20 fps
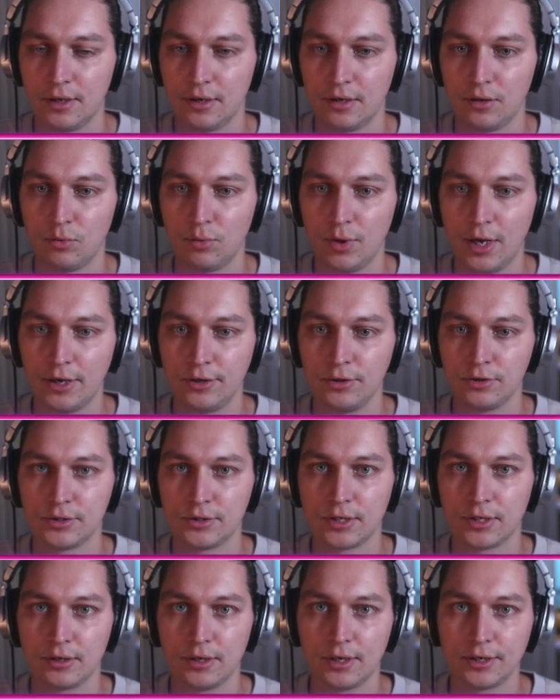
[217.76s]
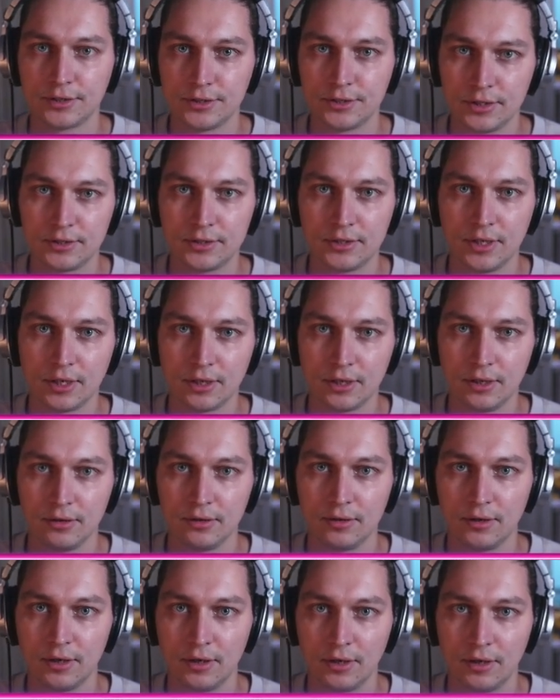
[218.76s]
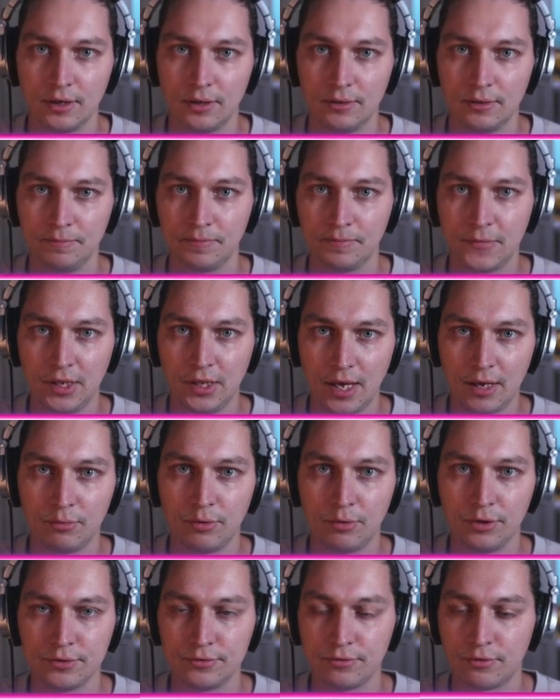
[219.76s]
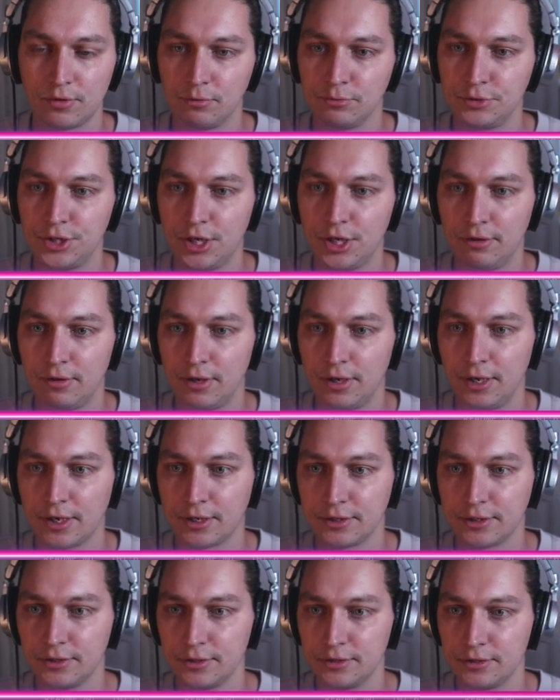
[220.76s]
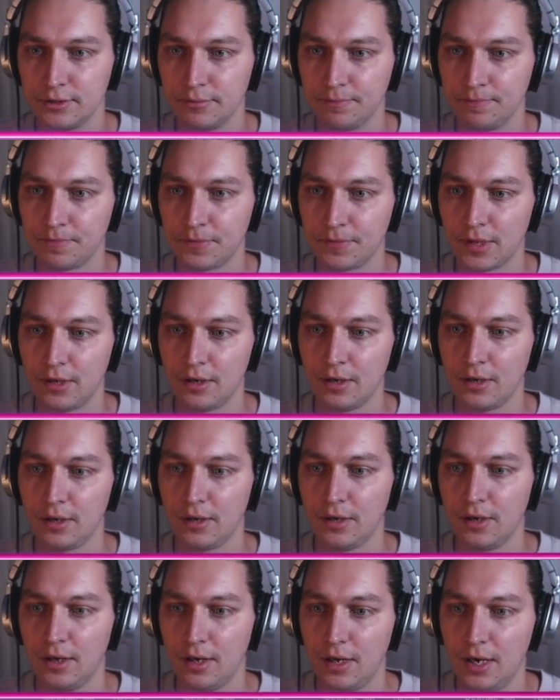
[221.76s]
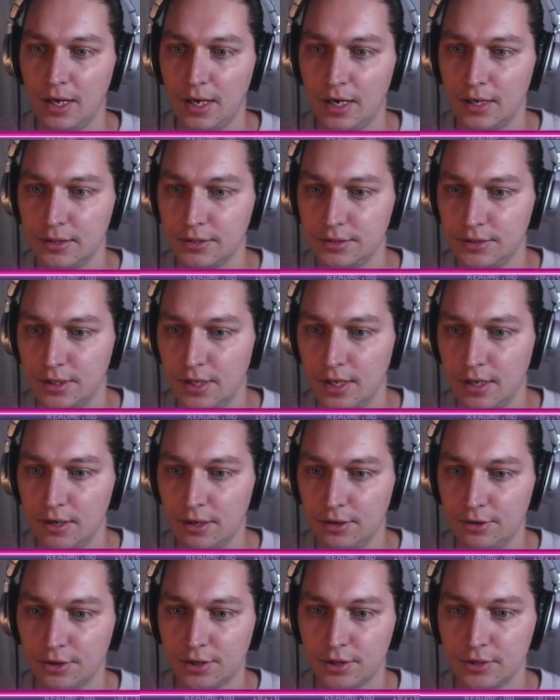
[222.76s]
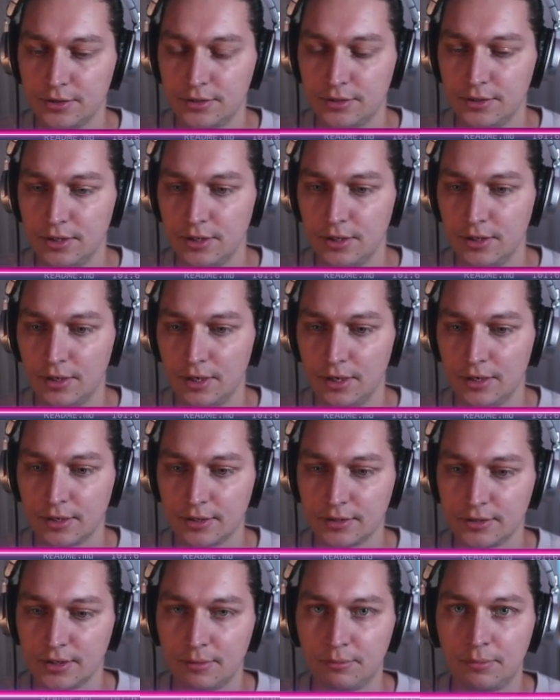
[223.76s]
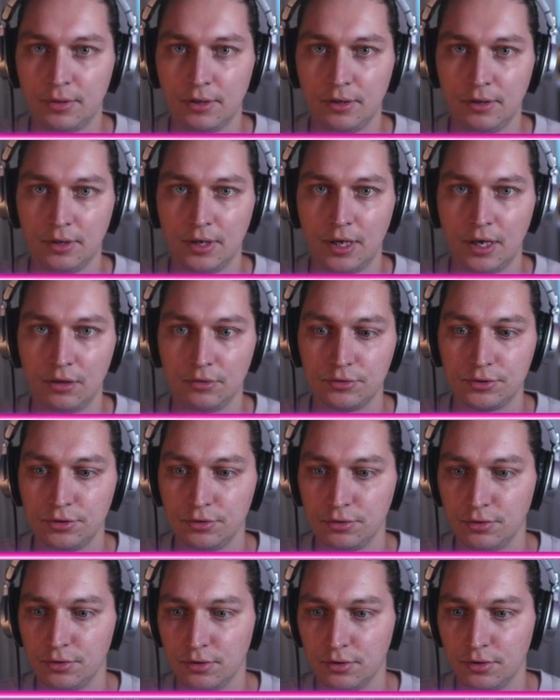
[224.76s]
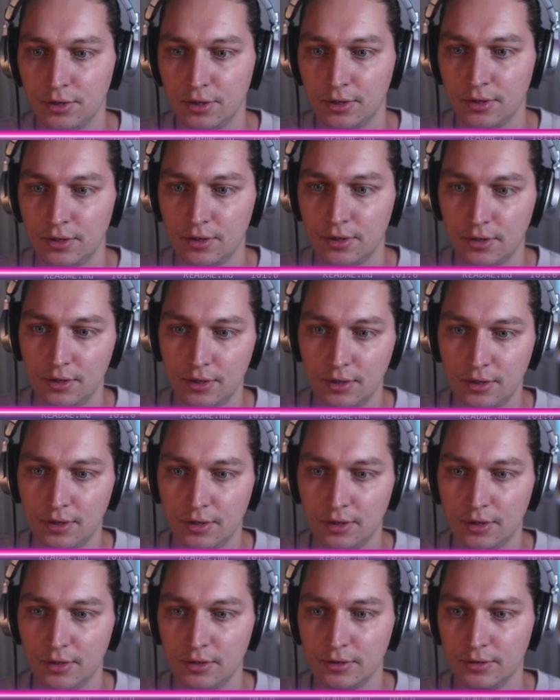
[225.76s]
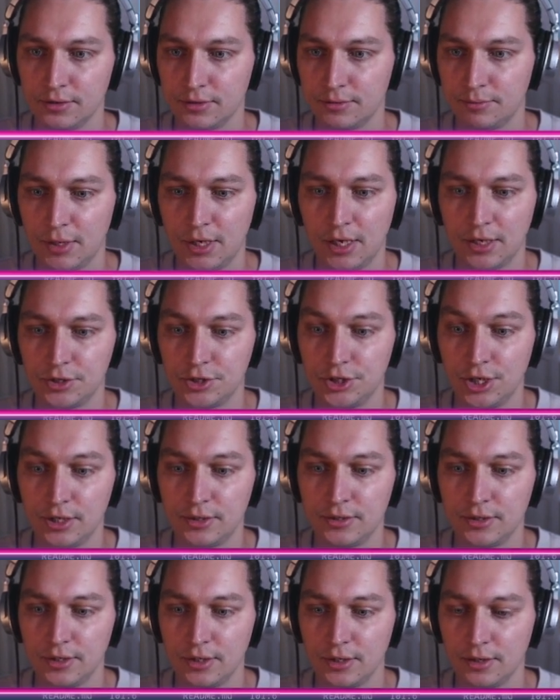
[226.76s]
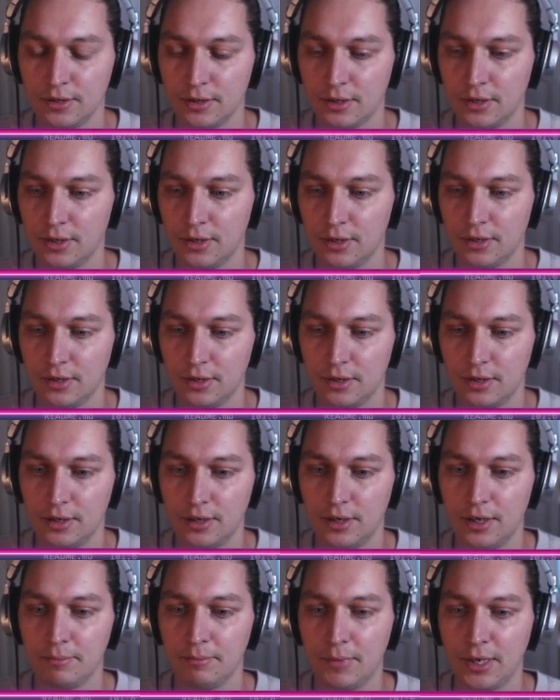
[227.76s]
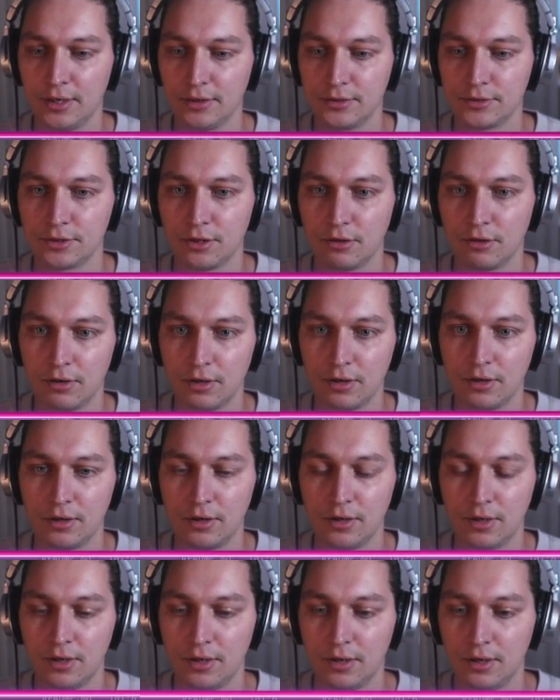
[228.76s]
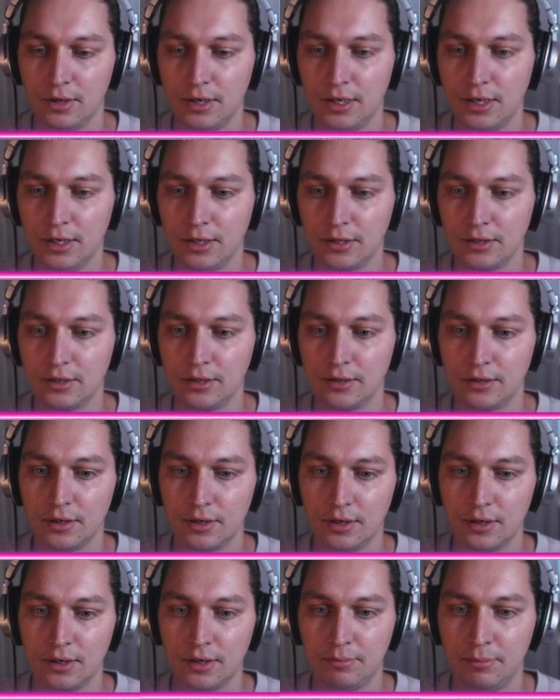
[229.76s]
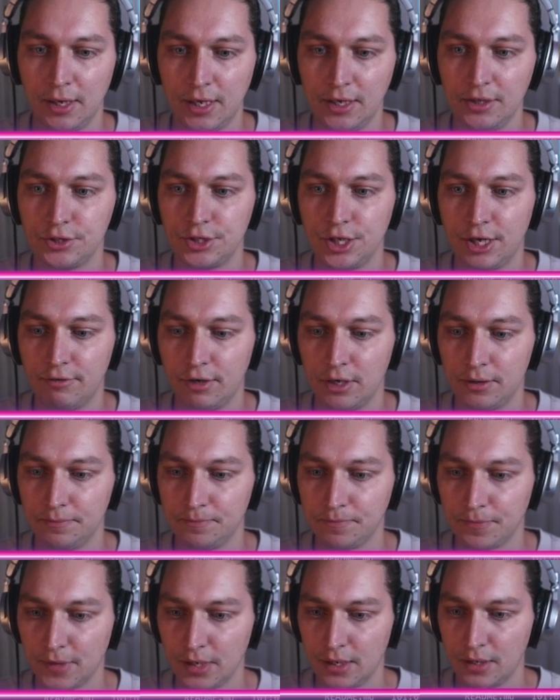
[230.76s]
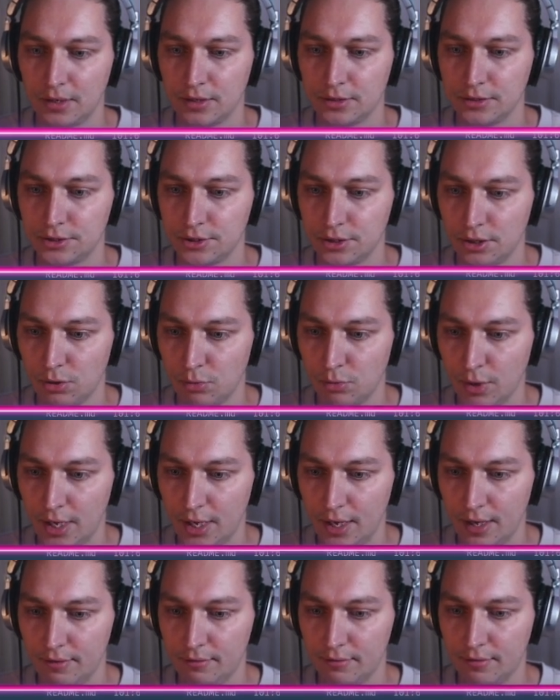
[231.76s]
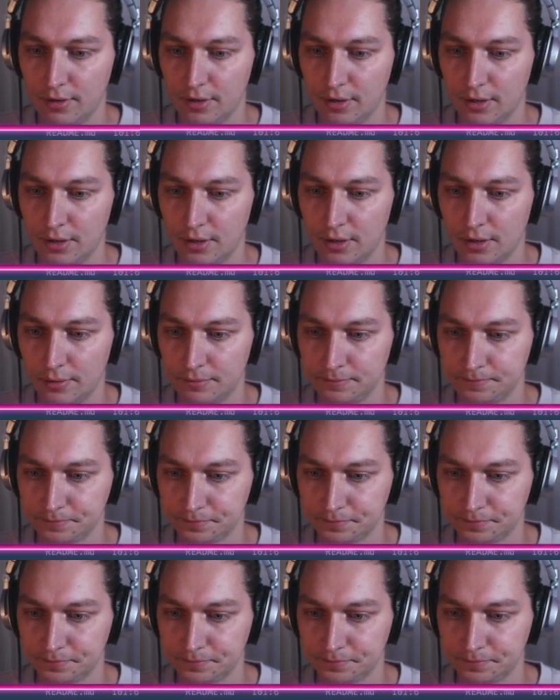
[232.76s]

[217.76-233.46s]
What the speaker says: we are using existing libraries from Java ecosystem. And here you can see an example how to spin a Jetty embedded server in plain Java. So we have a